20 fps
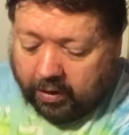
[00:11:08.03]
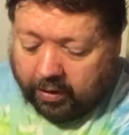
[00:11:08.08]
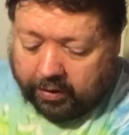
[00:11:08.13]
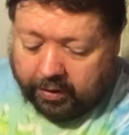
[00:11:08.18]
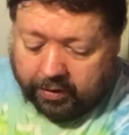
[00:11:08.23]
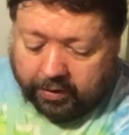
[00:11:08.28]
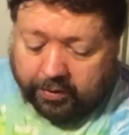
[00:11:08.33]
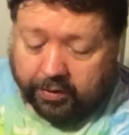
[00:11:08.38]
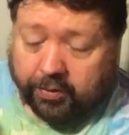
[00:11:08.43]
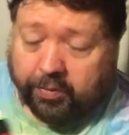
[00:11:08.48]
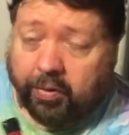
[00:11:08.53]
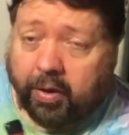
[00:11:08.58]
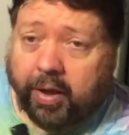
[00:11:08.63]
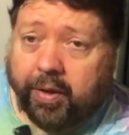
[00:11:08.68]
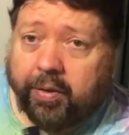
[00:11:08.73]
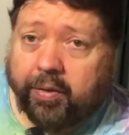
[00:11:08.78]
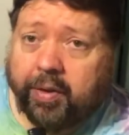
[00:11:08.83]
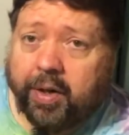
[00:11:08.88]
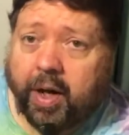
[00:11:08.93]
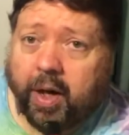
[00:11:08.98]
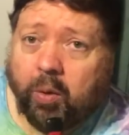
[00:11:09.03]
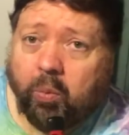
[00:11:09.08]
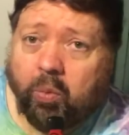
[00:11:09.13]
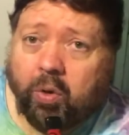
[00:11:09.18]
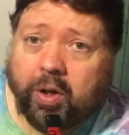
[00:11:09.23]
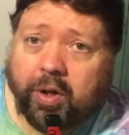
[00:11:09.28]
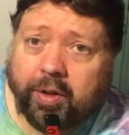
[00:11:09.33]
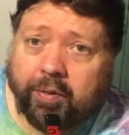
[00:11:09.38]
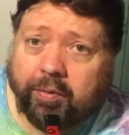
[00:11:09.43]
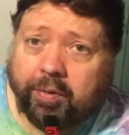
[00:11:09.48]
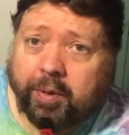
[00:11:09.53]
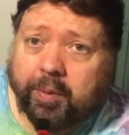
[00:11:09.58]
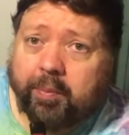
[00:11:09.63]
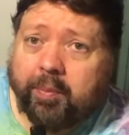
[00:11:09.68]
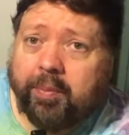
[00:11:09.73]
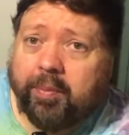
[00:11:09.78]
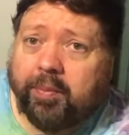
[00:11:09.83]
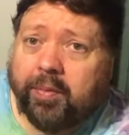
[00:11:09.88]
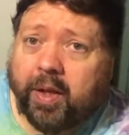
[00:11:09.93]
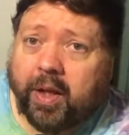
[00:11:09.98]
this is rather not one of
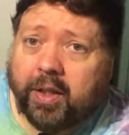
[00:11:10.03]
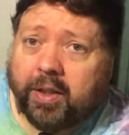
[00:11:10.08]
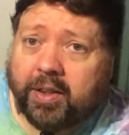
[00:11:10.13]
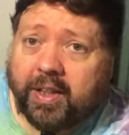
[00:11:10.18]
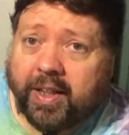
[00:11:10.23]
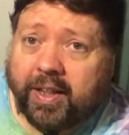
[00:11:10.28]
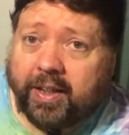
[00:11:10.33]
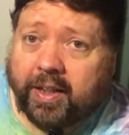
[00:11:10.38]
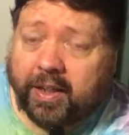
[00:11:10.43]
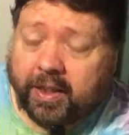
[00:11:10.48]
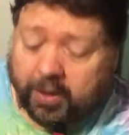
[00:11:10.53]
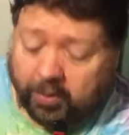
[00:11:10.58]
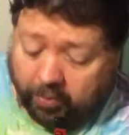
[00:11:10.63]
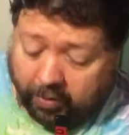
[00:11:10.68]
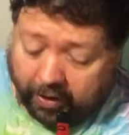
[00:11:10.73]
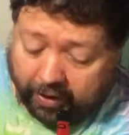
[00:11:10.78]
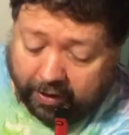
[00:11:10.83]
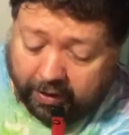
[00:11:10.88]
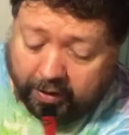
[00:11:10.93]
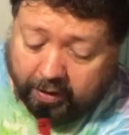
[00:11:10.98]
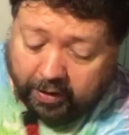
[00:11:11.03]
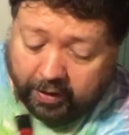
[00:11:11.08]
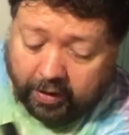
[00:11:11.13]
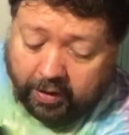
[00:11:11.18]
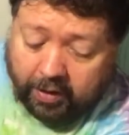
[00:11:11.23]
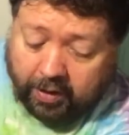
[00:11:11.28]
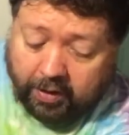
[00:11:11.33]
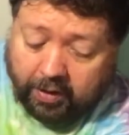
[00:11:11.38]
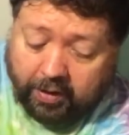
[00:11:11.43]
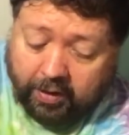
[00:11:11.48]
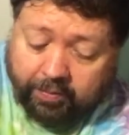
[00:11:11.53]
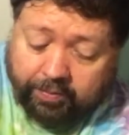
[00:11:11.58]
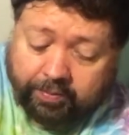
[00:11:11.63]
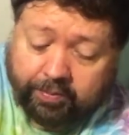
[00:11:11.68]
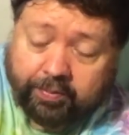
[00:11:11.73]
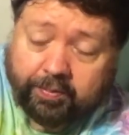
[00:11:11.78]
them, not yet anyway. Um,